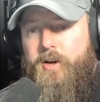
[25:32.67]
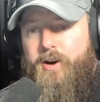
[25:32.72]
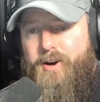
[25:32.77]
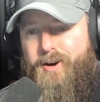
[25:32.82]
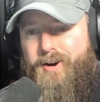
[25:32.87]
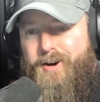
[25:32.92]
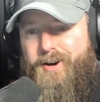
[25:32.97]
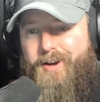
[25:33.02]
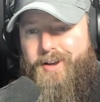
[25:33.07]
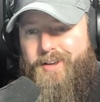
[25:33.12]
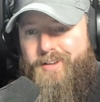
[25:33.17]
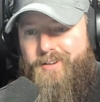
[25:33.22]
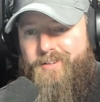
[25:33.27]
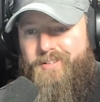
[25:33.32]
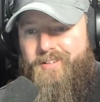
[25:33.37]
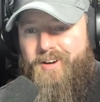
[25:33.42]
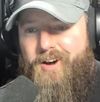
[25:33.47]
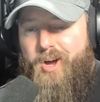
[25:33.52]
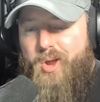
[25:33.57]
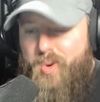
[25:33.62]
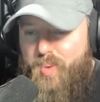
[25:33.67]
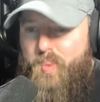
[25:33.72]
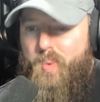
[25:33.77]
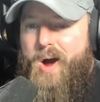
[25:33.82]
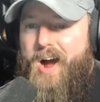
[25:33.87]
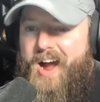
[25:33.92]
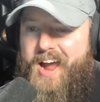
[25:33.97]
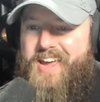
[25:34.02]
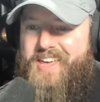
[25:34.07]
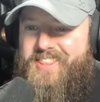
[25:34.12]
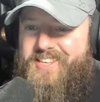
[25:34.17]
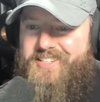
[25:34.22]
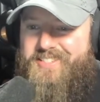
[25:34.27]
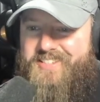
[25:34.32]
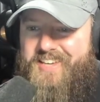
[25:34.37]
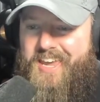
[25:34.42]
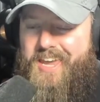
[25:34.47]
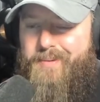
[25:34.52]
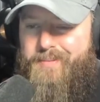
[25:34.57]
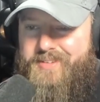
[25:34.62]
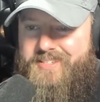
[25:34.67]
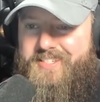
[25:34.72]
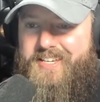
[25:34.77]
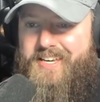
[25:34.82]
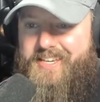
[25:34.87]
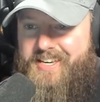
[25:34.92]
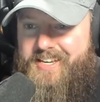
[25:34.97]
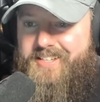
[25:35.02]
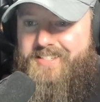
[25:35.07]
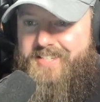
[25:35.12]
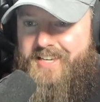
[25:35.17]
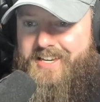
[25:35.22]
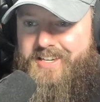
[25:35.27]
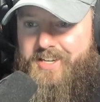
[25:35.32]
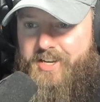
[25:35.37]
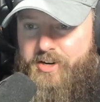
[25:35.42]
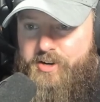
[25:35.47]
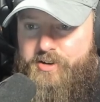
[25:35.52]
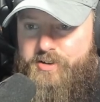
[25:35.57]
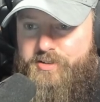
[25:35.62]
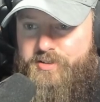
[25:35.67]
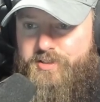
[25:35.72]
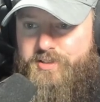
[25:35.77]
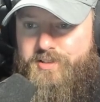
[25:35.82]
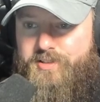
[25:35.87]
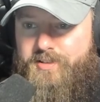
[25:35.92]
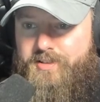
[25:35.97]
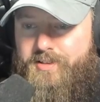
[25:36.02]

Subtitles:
on why this game is taking 10 years.